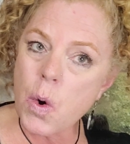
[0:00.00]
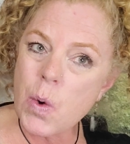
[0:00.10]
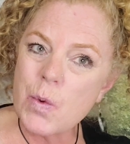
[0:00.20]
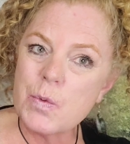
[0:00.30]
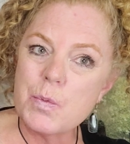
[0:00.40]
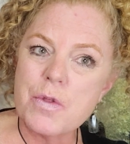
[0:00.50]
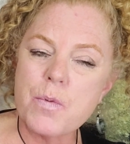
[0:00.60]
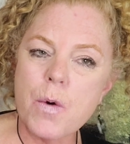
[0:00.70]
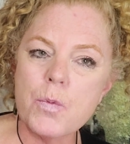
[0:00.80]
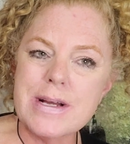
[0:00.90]
own with
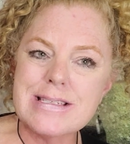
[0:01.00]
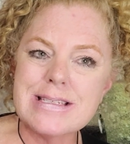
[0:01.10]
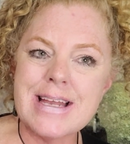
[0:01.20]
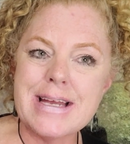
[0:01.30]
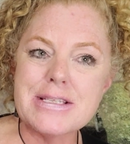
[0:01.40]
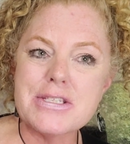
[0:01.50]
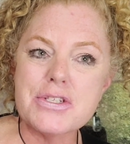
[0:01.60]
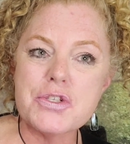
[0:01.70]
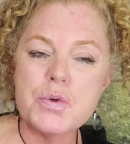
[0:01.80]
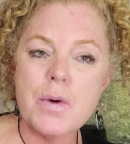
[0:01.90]
what resonates
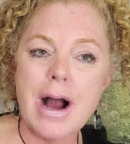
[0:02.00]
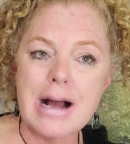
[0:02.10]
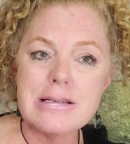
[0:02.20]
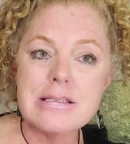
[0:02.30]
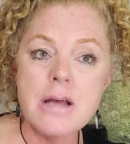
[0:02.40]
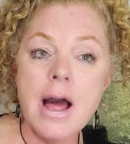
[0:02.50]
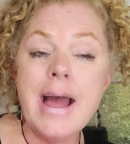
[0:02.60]
to us.